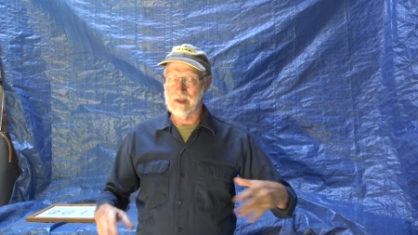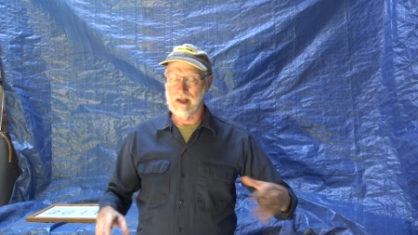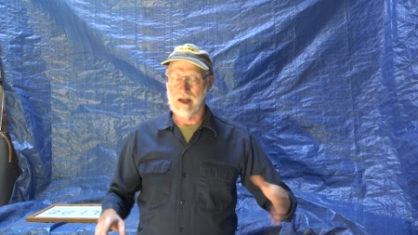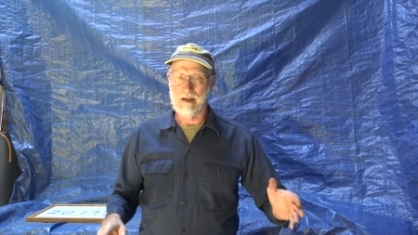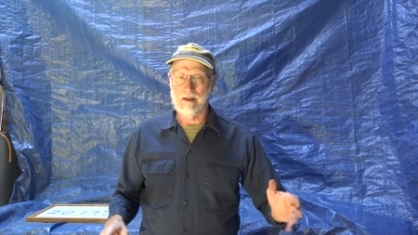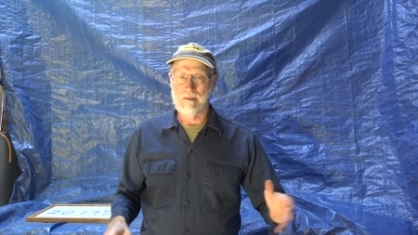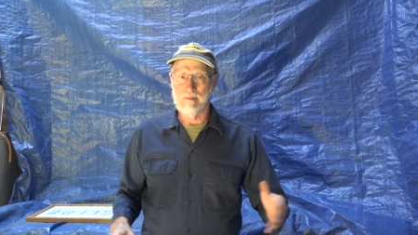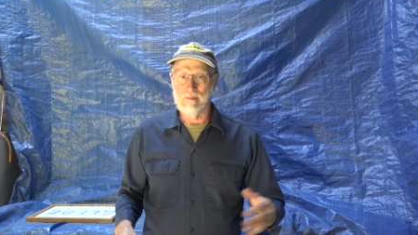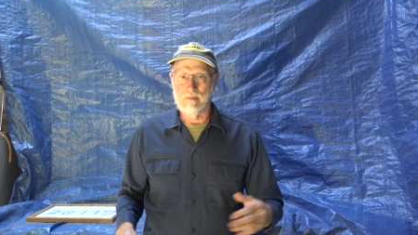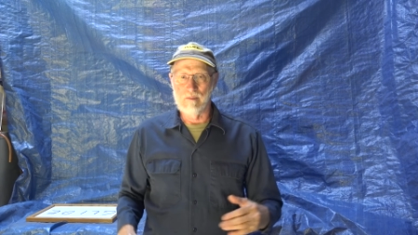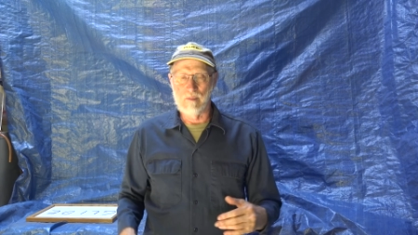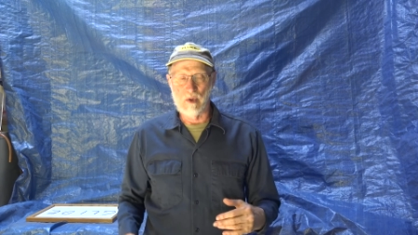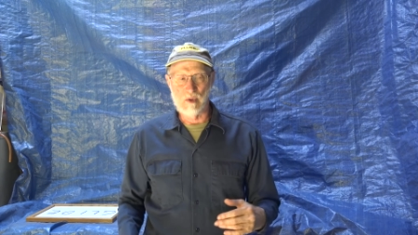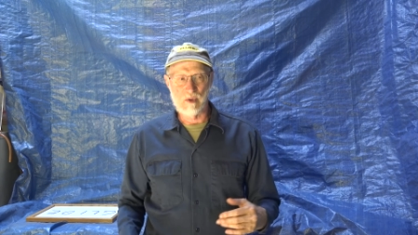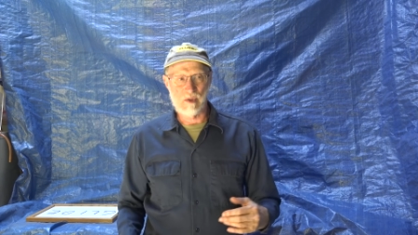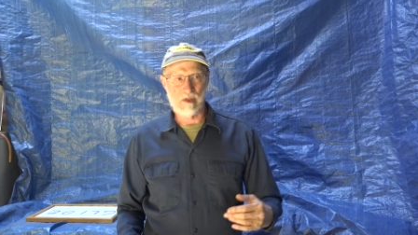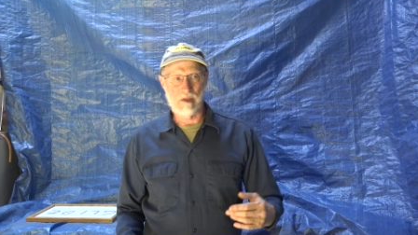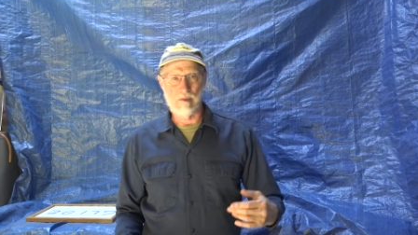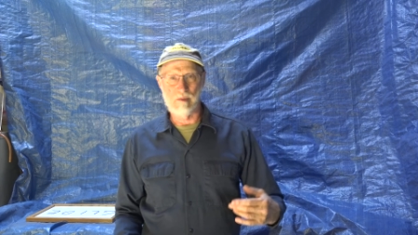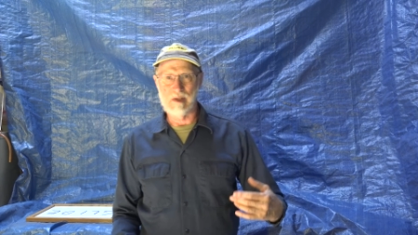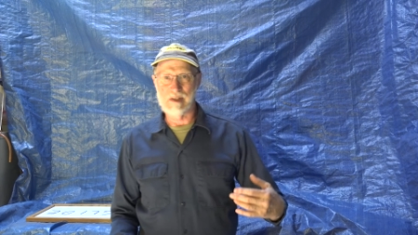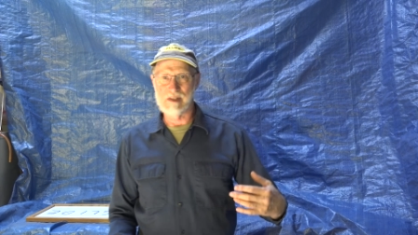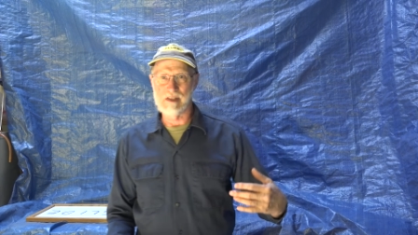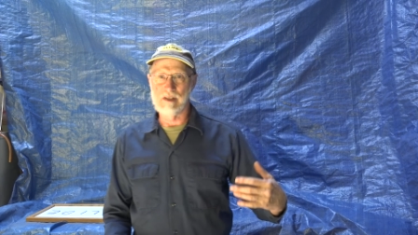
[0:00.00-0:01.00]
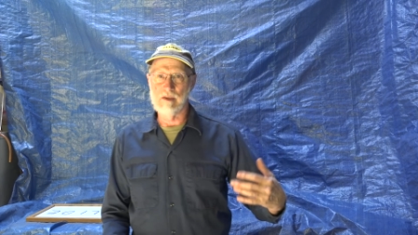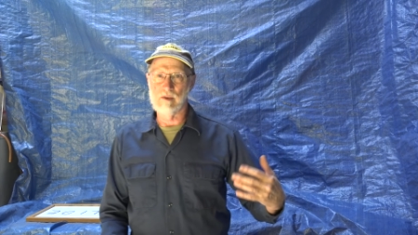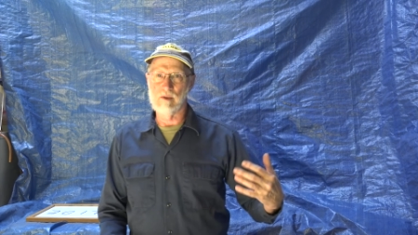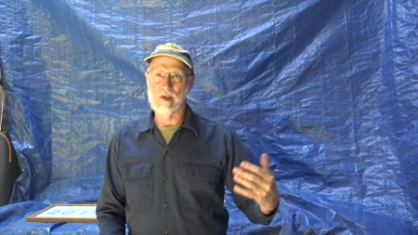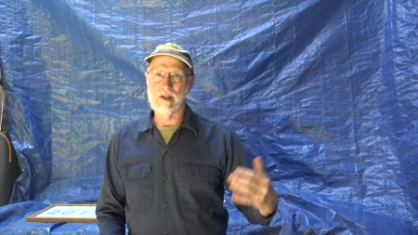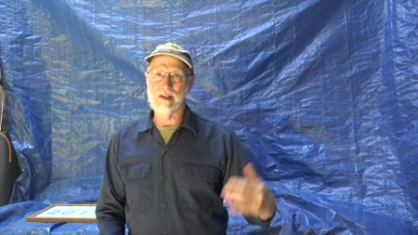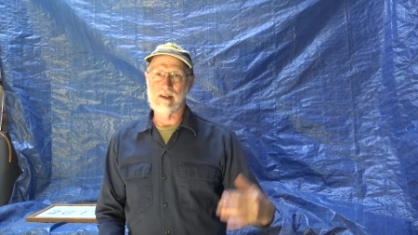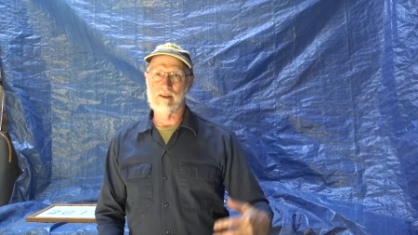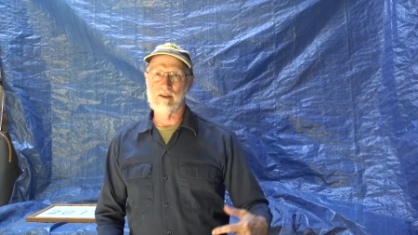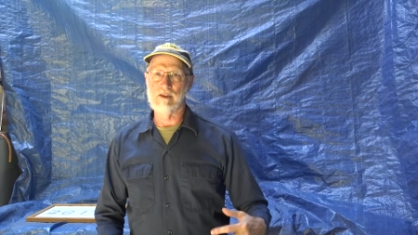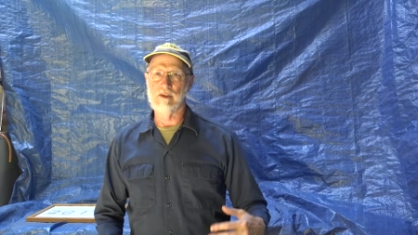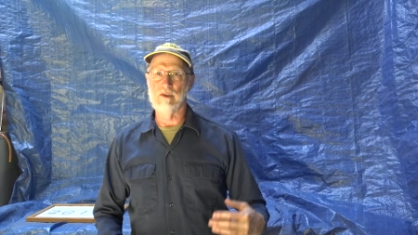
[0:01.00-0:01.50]
I, most of them I've seen are
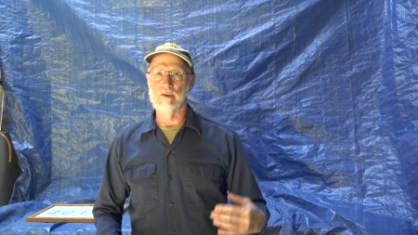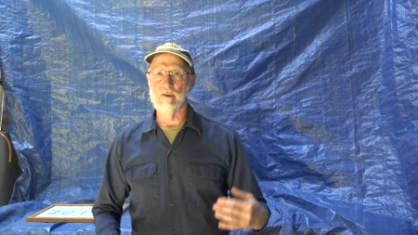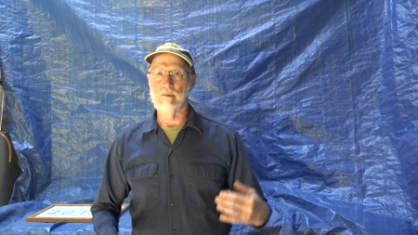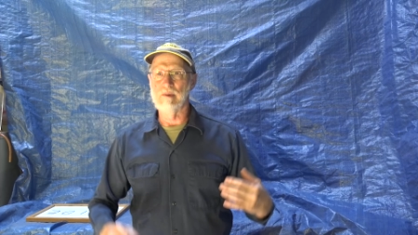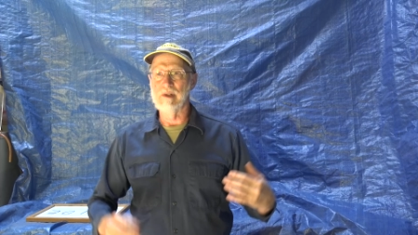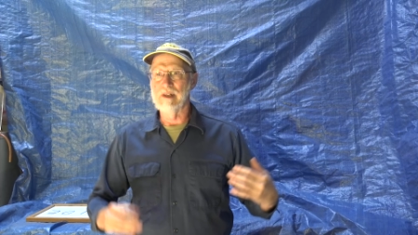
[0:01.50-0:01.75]
like two,